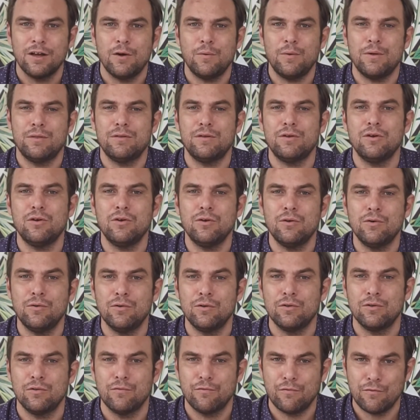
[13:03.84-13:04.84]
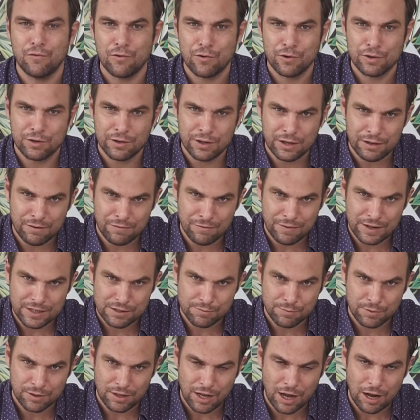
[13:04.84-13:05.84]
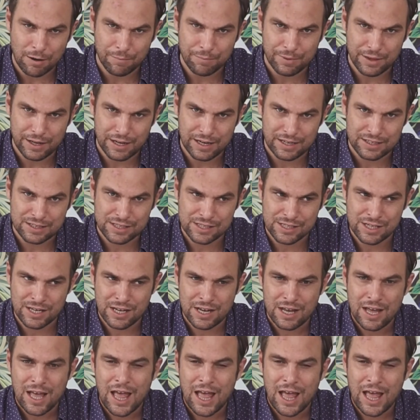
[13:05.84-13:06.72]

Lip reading: with you for your investment updates.